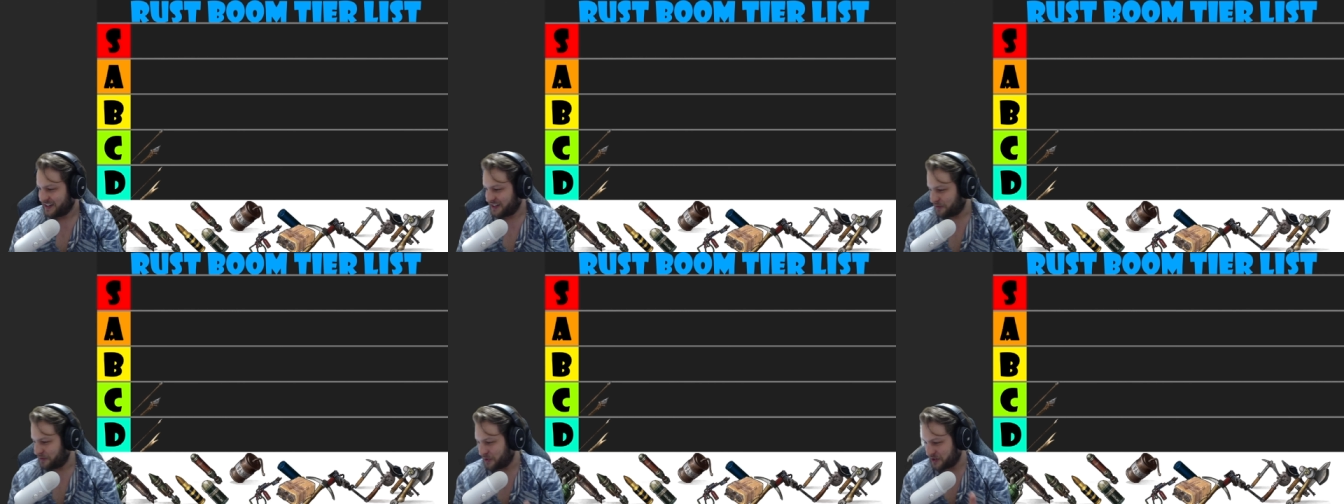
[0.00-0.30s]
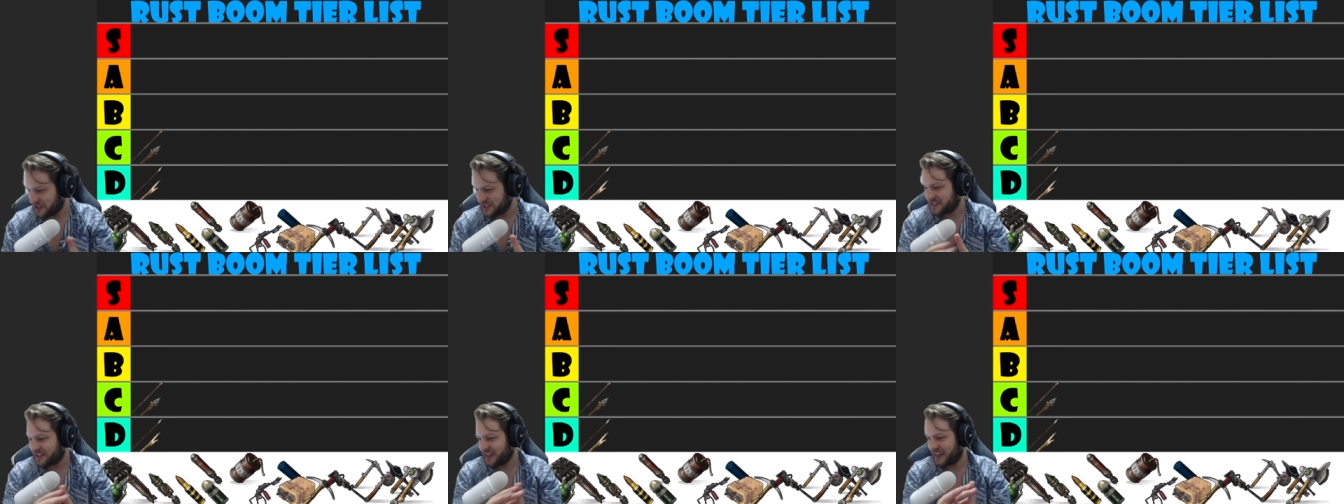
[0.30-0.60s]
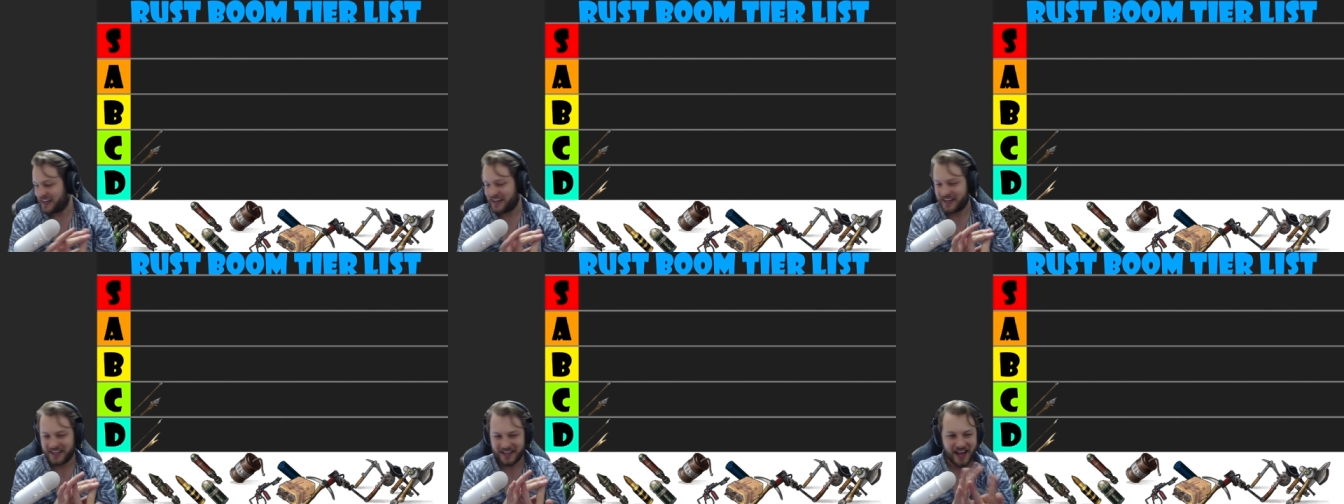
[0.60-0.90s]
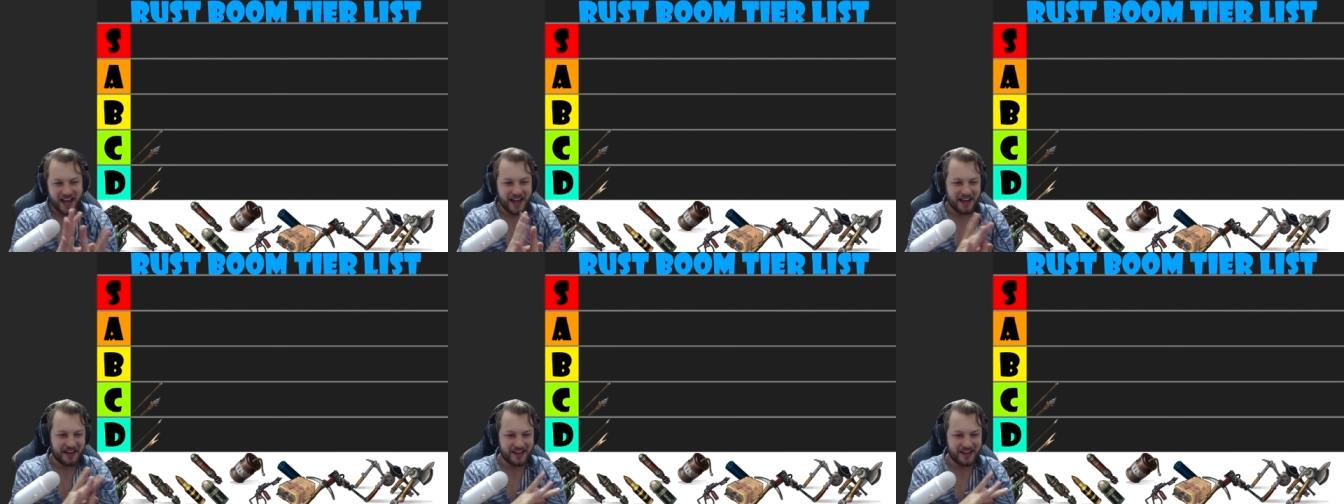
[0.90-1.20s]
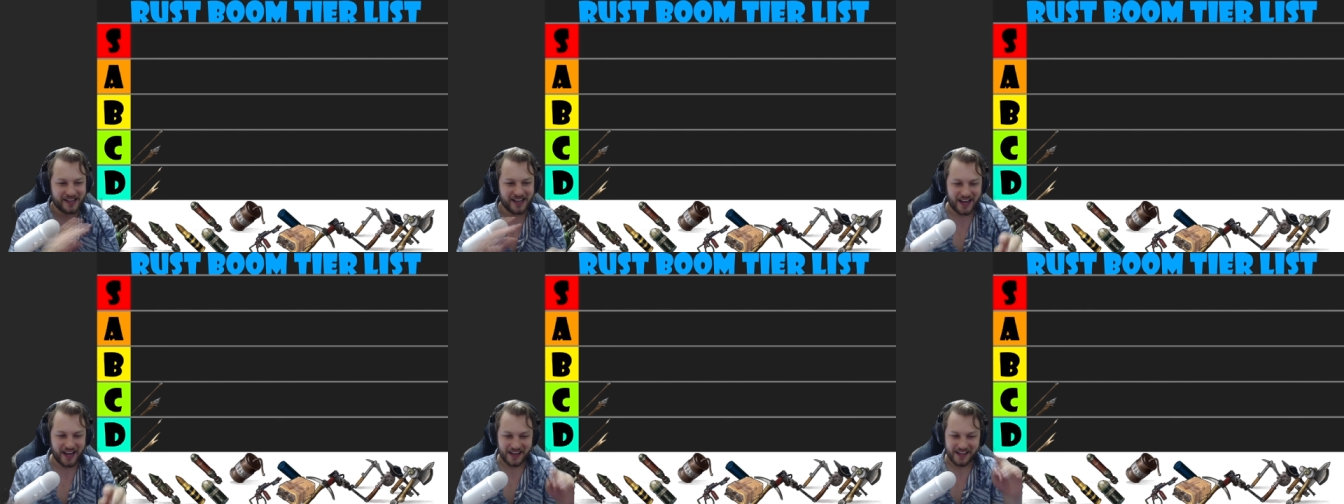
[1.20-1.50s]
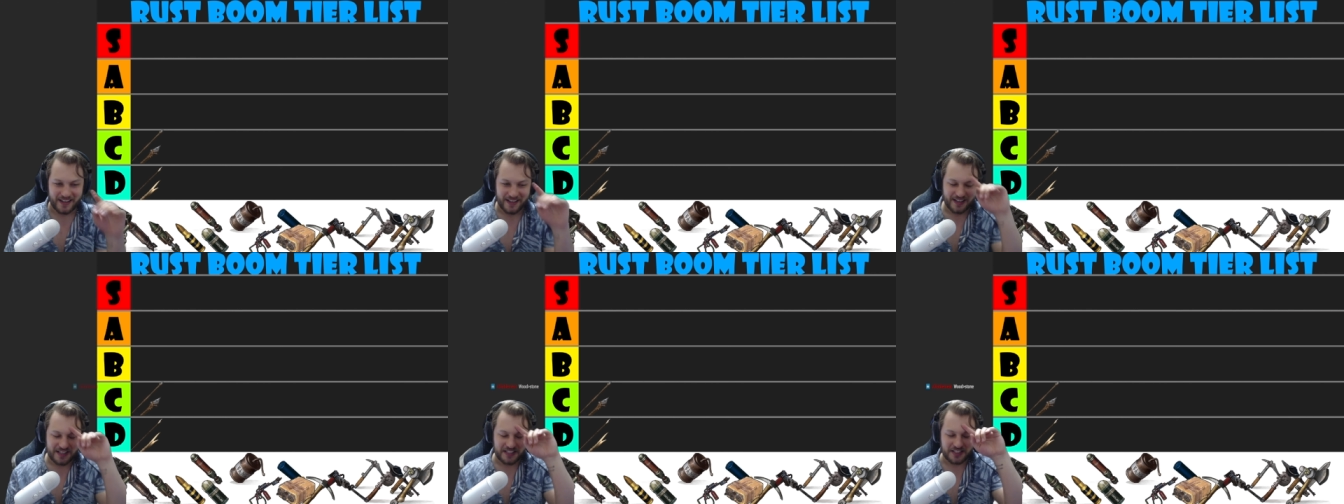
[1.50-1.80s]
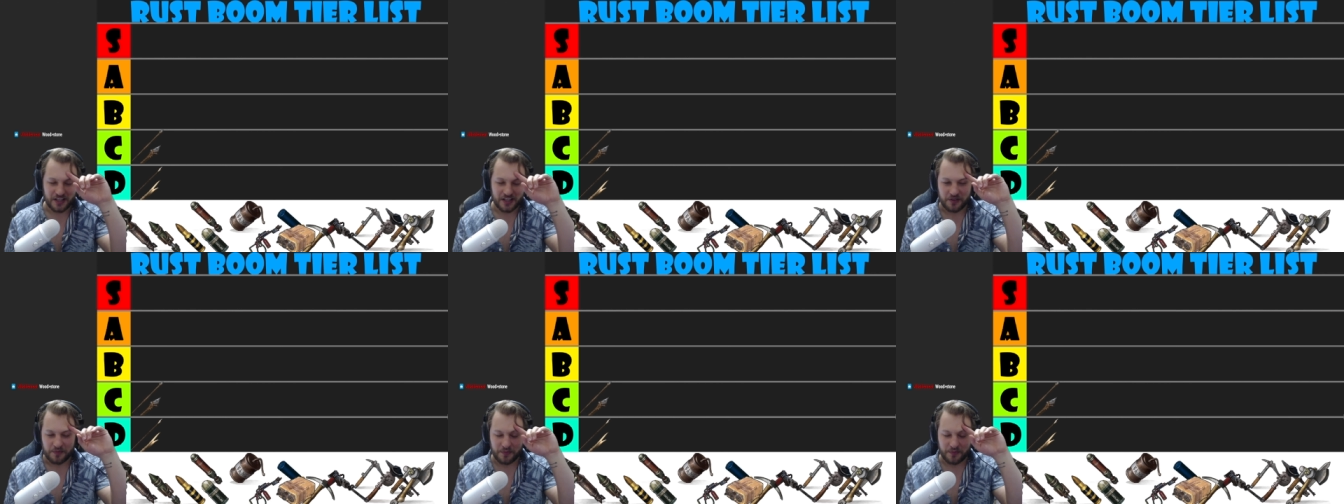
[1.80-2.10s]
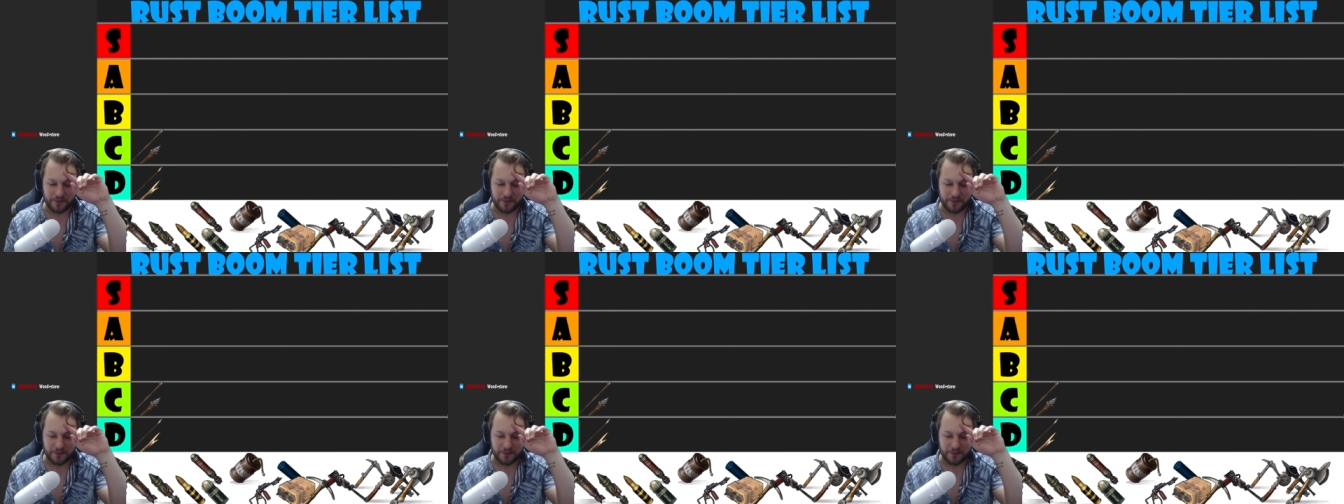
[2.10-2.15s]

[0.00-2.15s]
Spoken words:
Wood is D. Yeah. Okay. So